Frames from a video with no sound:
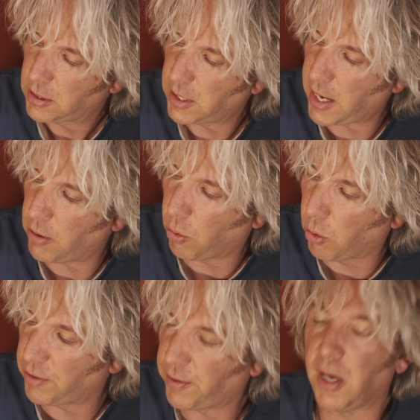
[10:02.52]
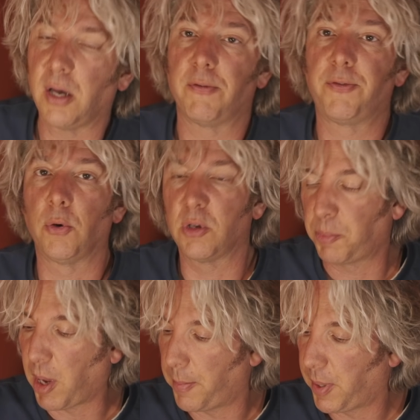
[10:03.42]
So now all of our four
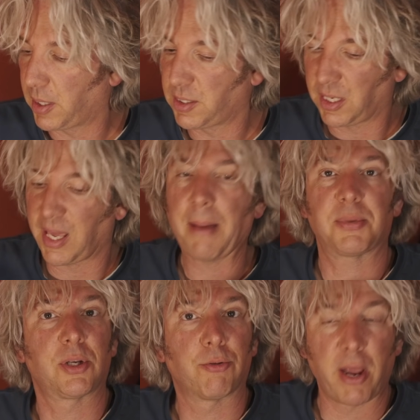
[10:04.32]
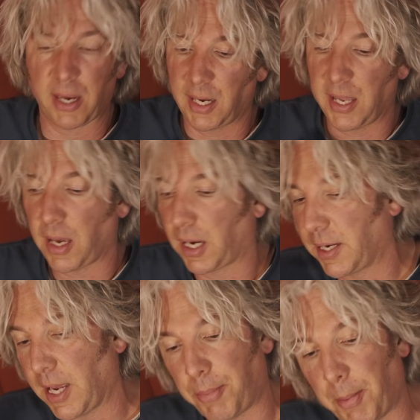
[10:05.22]
spark plugs are gapped correctly. I
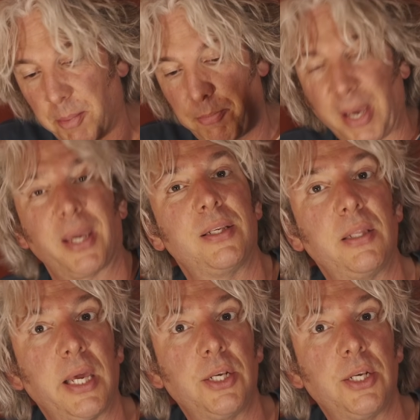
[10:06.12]
can now pop them back into the